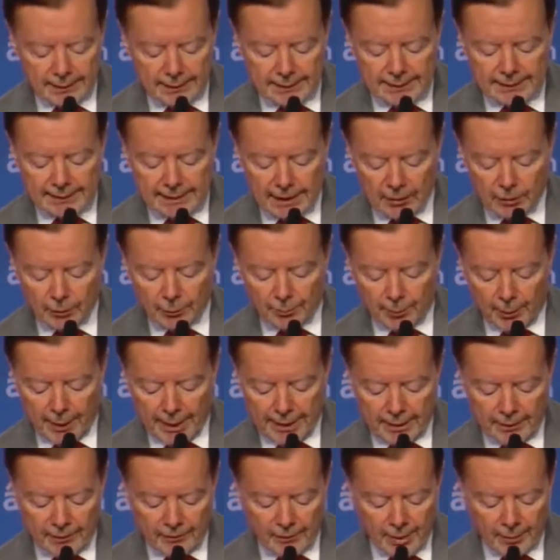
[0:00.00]

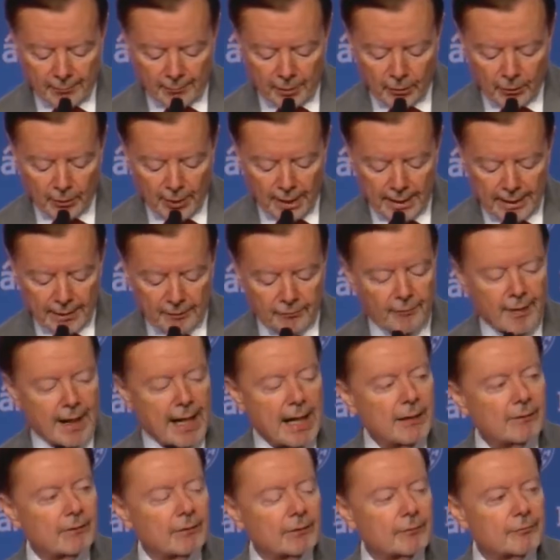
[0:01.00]
celebrated democratic
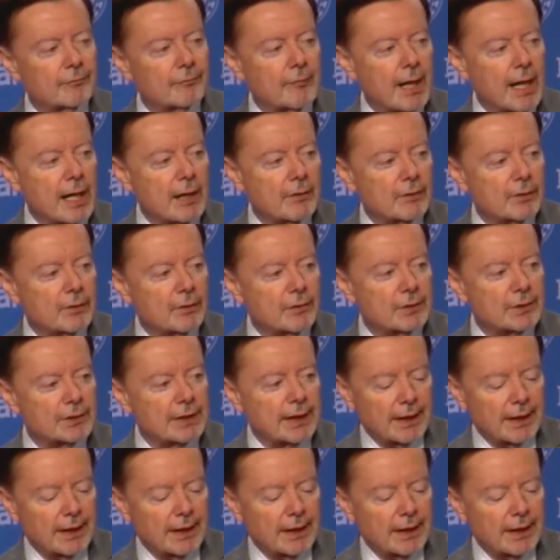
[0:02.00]
values